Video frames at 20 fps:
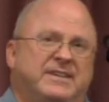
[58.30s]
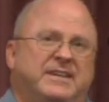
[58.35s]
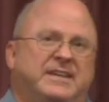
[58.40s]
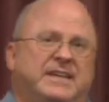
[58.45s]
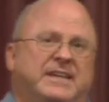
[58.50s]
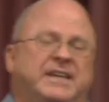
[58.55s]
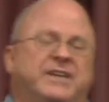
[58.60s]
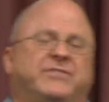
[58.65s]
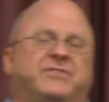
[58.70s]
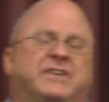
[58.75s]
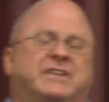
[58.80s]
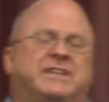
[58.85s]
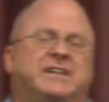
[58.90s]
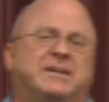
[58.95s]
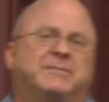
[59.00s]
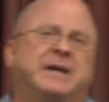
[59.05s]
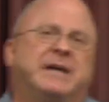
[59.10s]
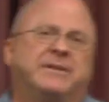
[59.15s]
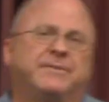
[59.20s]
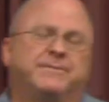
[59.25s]
He said,
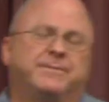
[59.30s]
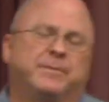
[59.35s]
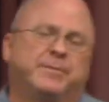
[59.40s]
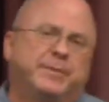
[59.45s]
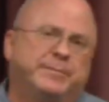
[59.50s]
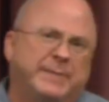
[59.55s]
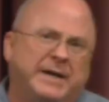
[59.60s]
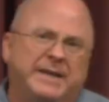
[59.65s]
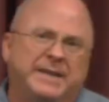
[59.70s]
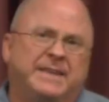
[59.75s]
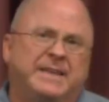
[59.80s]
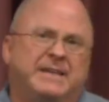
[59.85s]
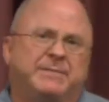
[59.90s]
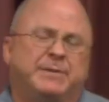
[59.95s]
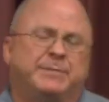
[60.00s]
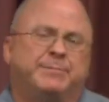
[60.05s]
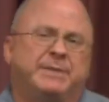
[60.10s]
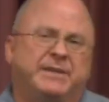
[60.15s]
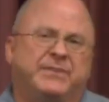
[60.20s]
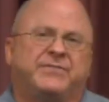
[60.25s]
come out from among them
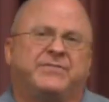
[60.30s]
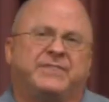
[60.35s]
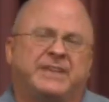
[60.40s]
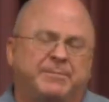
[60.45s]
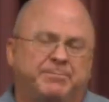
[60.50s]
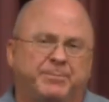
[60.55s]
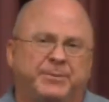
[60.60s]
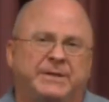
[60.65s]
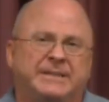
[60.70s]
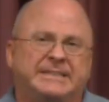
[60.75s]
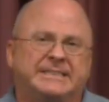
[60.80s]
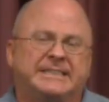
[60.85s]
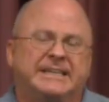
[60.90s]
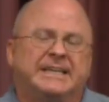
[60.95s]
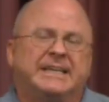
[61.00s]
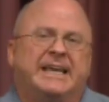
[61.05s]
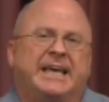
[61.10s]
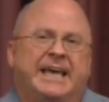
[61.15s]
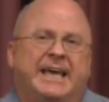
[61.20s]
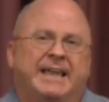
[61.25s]
and be separate,
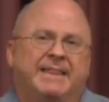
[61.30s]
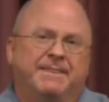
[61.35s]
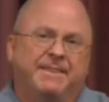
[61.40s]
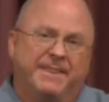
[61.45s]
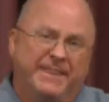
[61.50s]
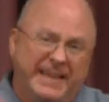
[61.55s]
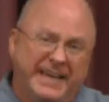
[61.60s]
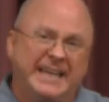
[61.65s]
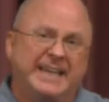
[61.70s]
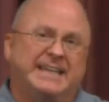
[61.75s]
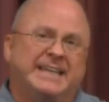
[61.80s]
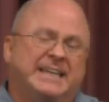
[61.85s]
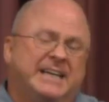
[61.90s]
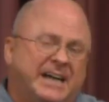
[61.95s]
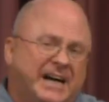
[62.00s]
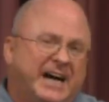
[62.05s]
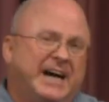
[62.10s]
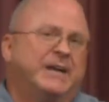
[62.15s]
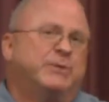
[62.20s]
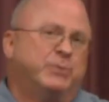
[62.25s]
and then
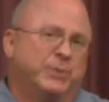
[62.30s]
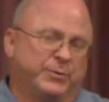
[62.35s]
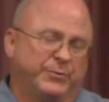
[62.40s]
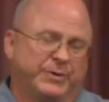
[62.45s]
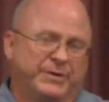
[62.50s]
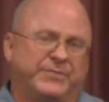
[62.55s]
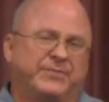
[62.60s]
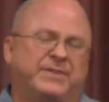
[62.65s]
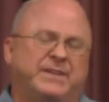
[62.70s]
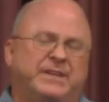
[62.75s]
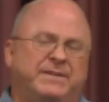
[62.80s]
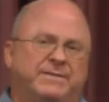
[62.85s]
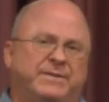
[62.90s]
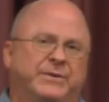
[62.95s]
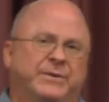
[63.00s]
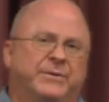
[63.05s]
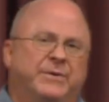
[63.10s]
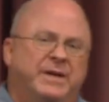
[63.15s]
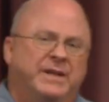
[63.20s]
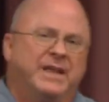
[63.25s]
I will receive
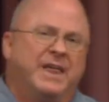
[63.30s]
you.